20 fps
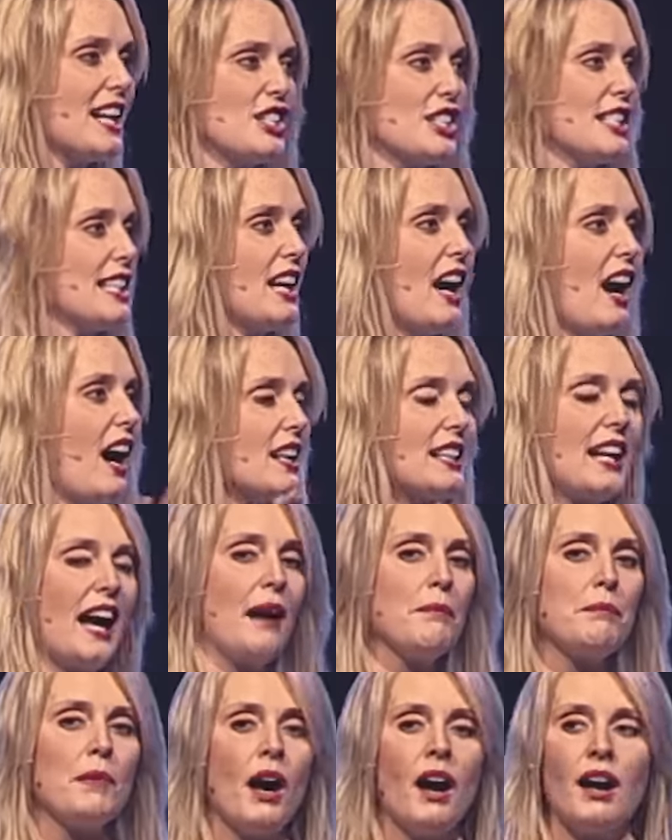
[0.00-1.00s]
actually, God,
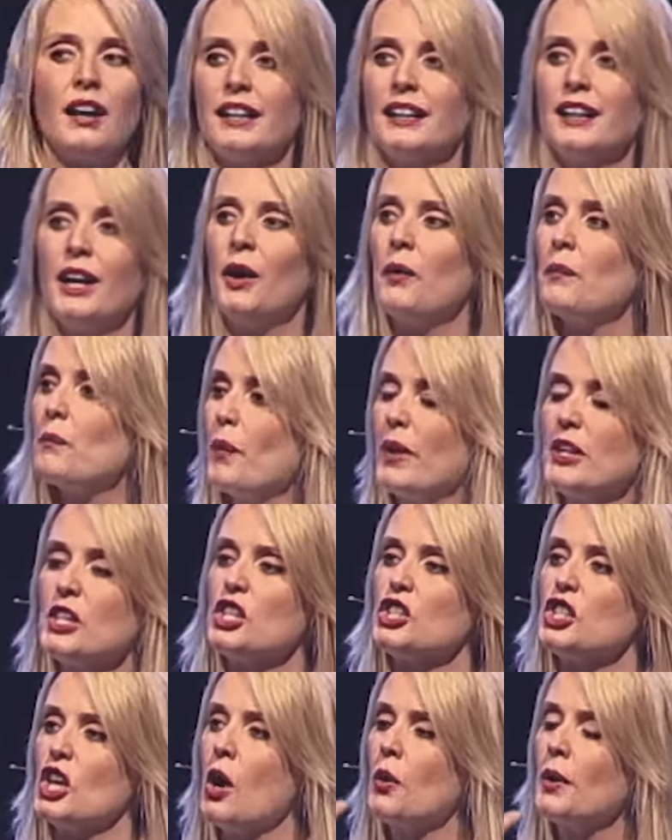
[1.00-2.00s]
I'm not, you know, when
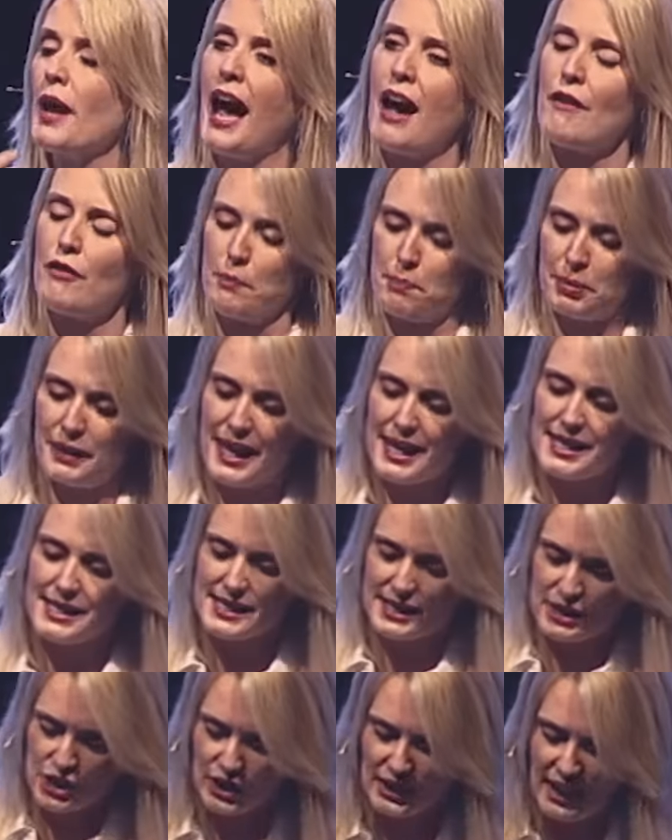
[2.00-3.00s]
you don't have a
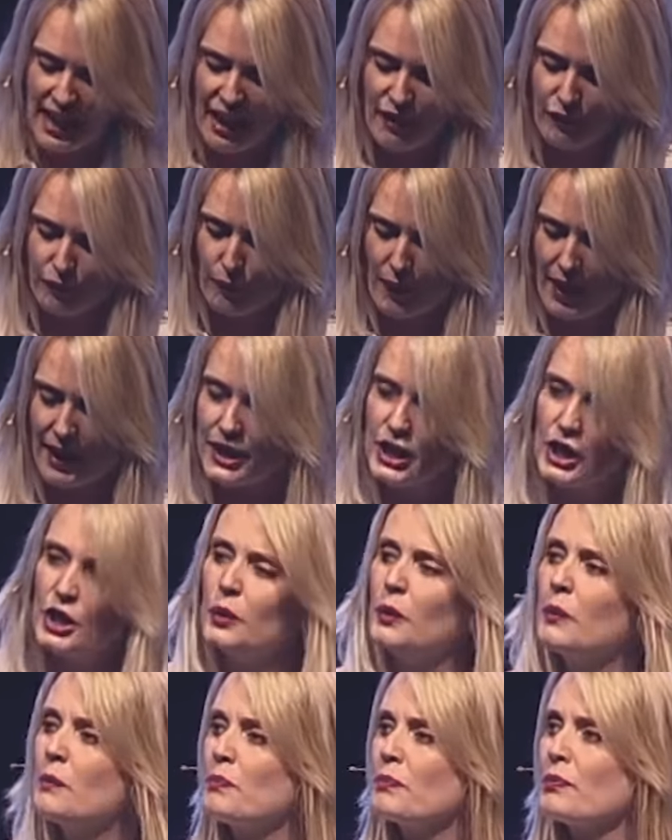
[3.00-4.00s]
place in your life where
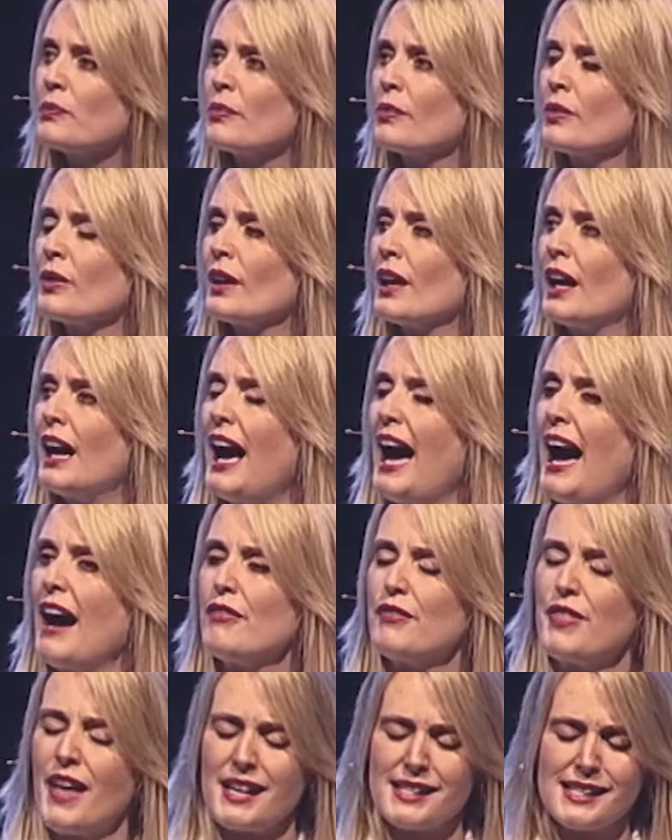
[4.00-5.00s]
you
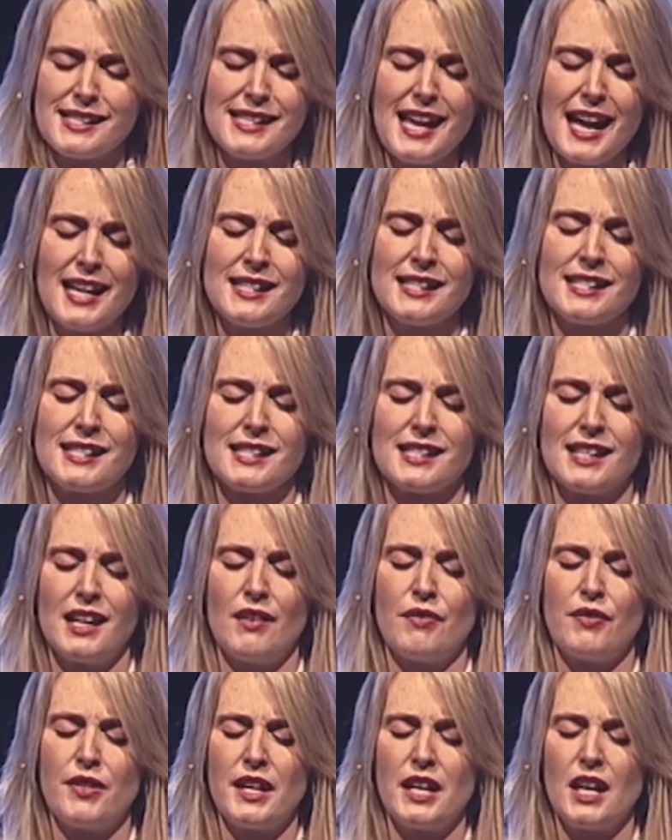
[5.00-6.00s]
have that sense
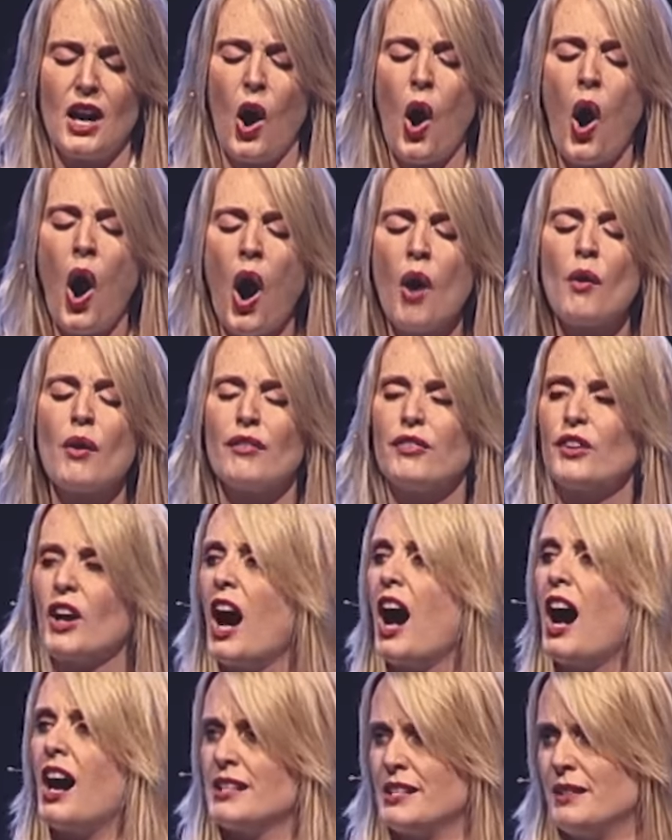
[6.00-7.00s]
of the awe of
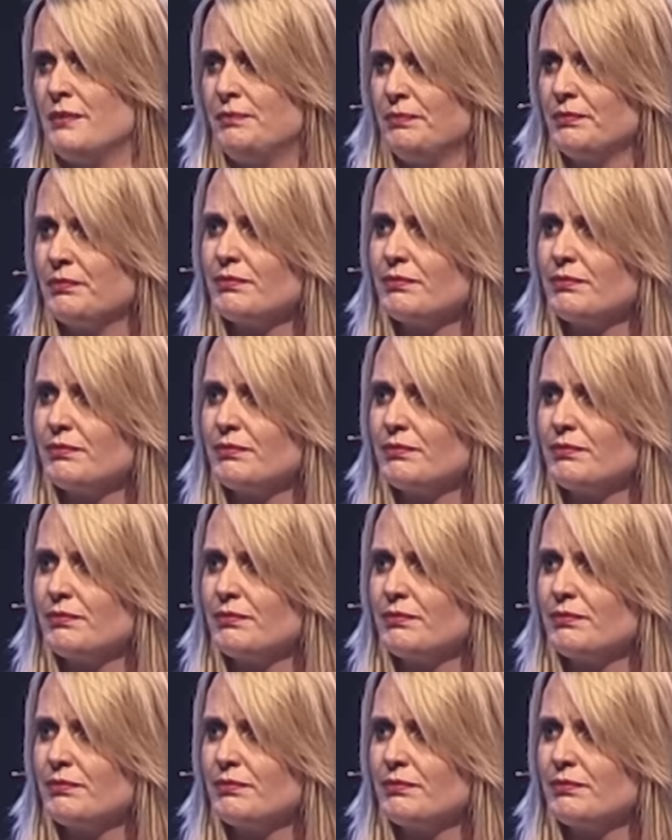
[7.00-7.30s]
God,